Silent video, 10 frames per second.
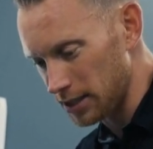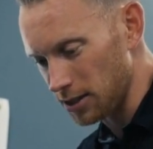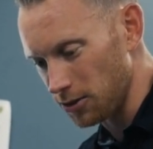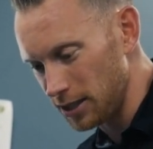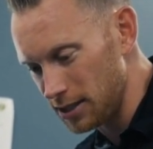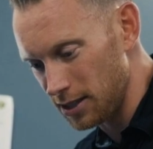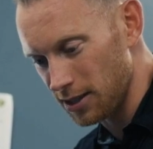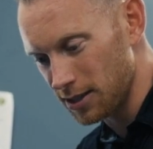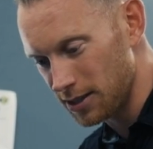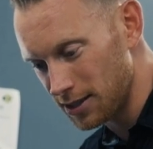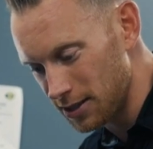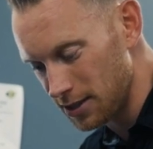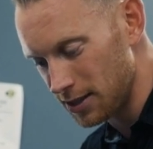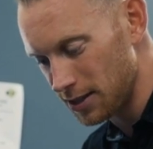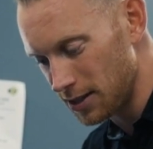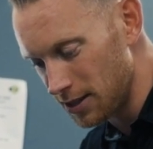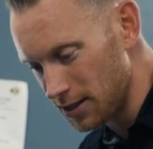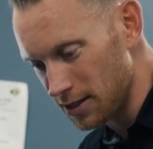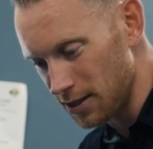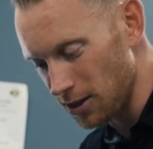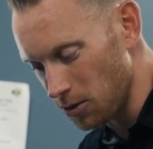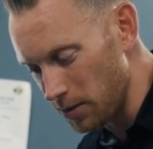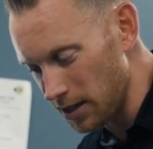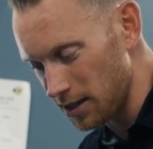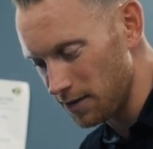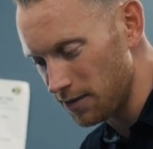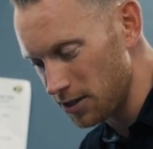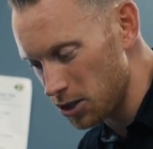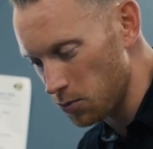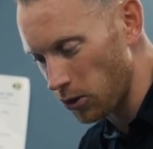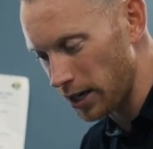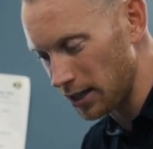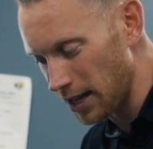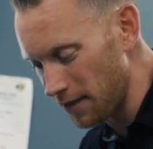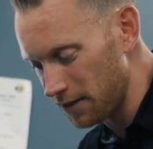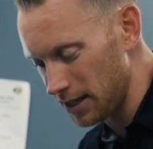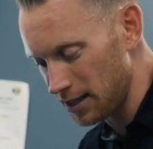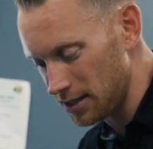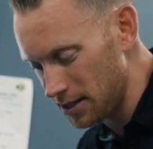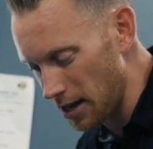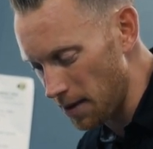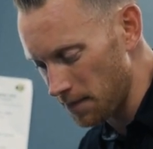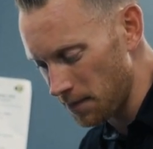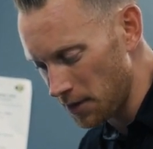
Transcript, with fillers: that's a little easier. Mm -hmm. A little bit of spring left in the step.